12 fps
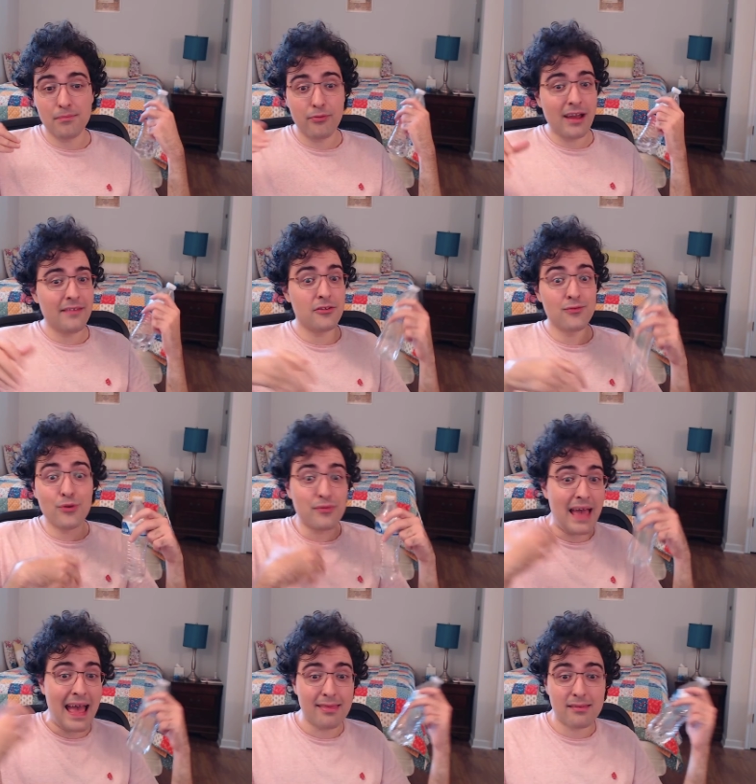Brandon was
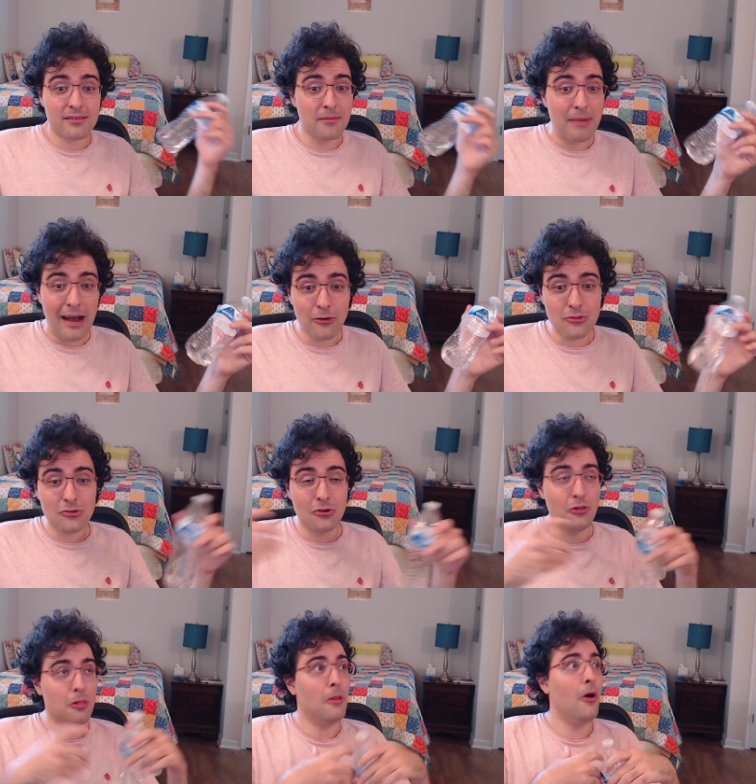asked about
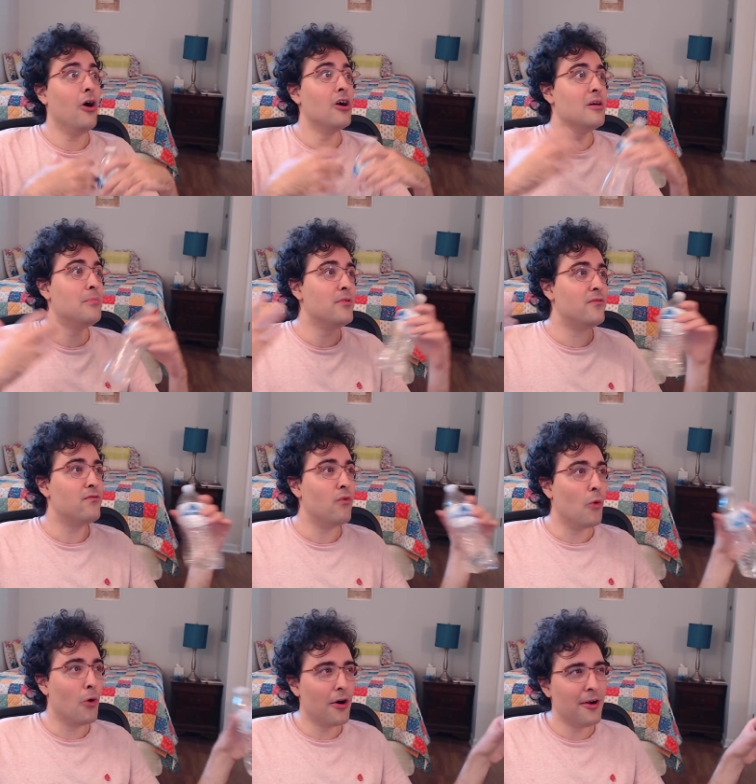long
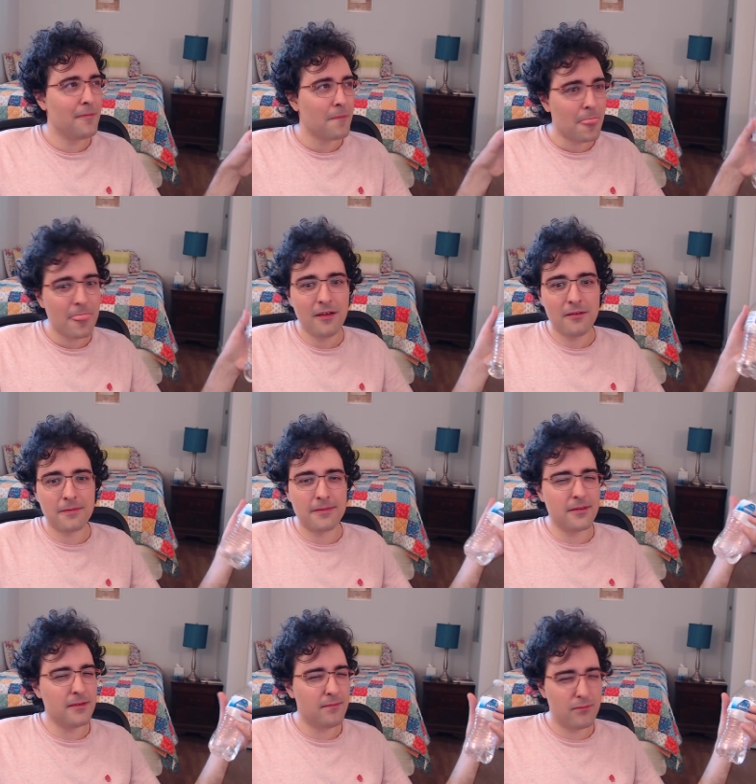before
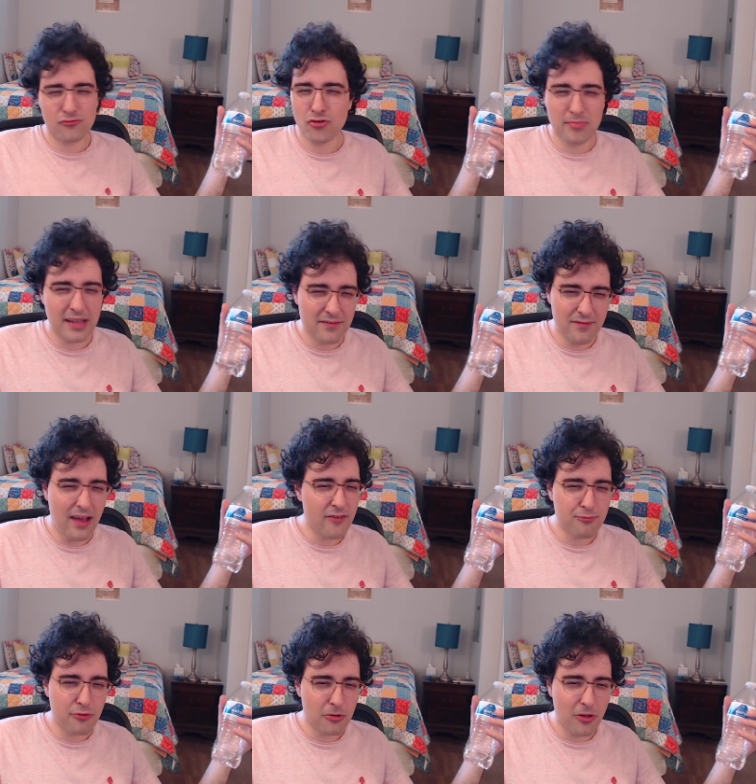the Stormlight 5
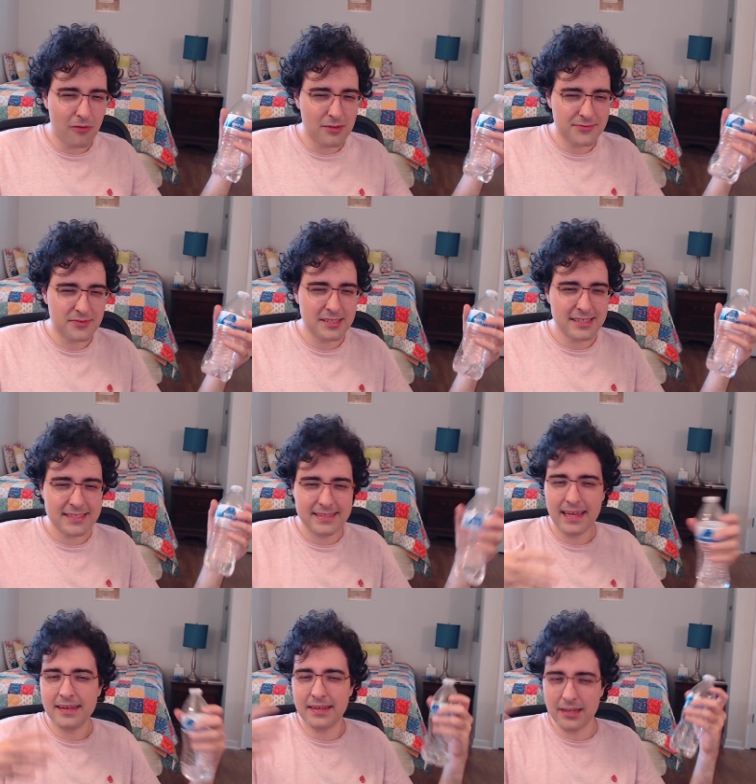prologue was released,
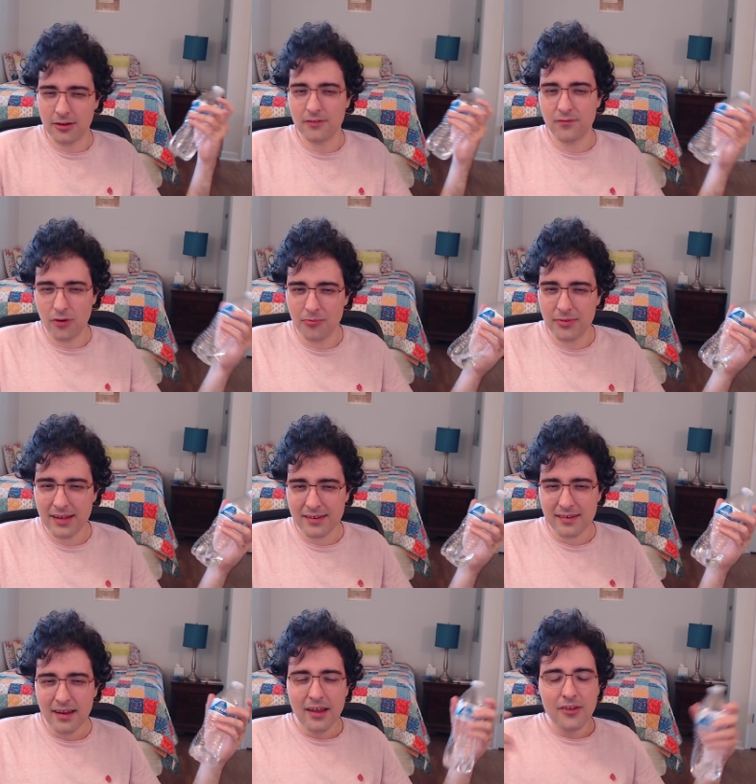and he confirmed it.
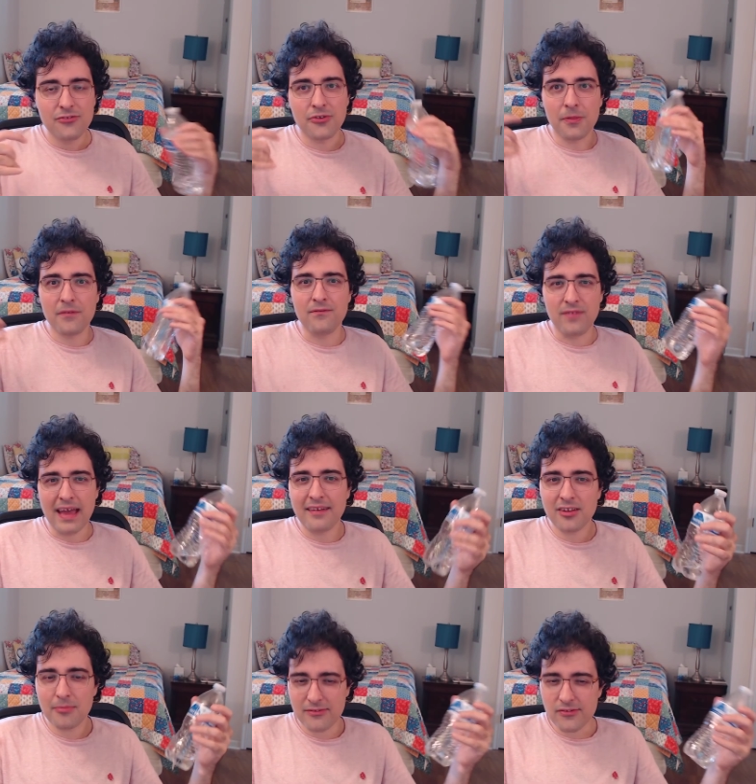So the
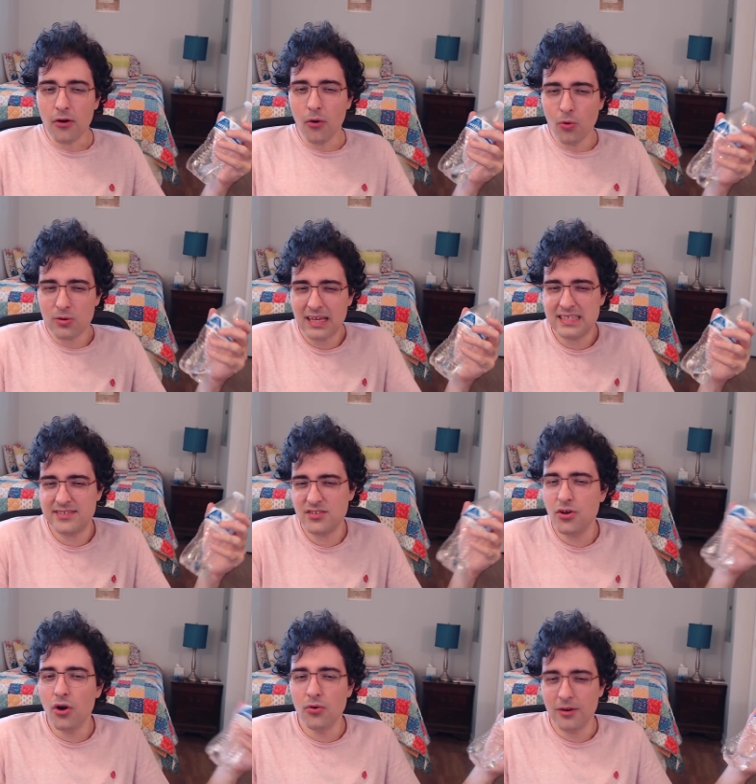fandom as a whole has
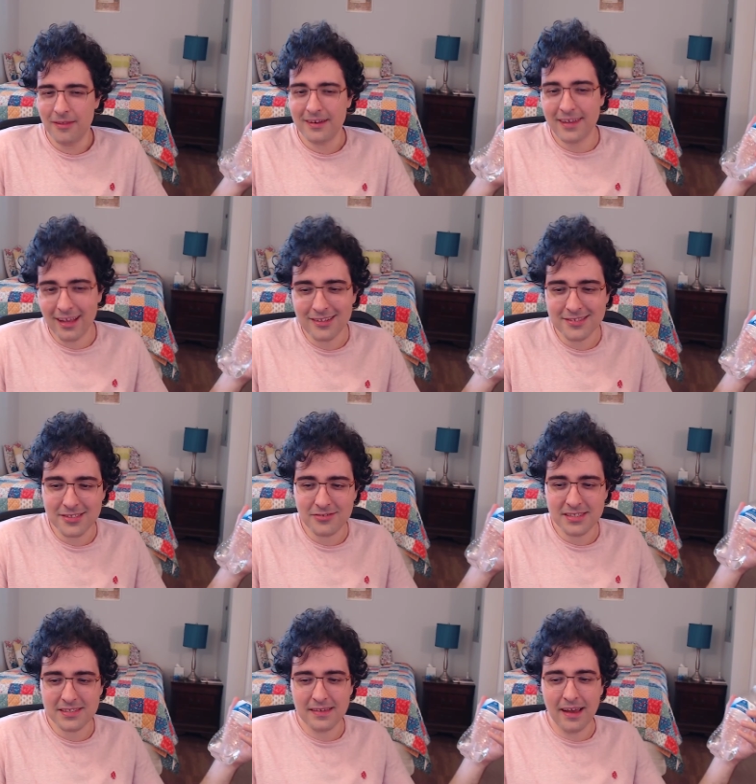known that Kelsier
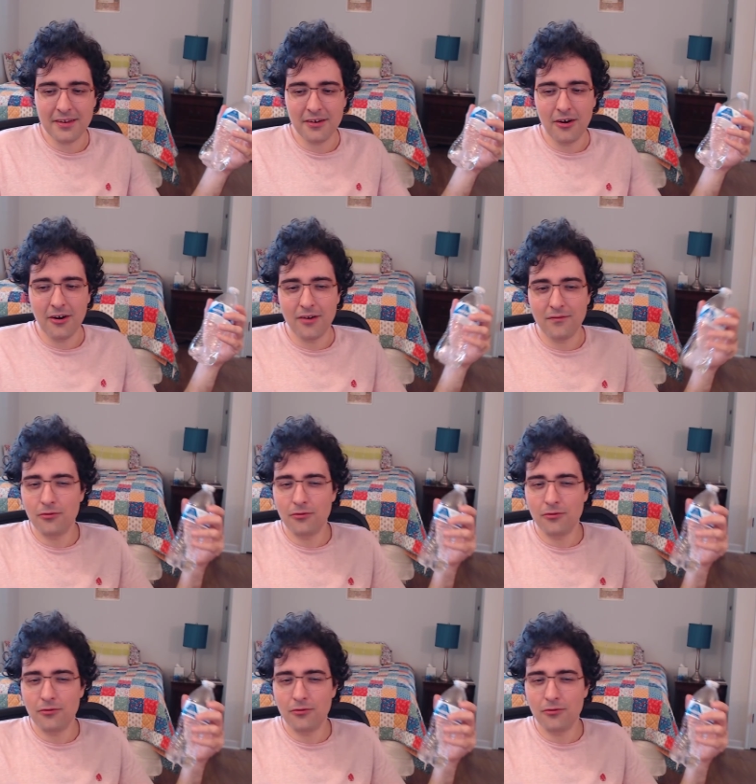is Thaidakar for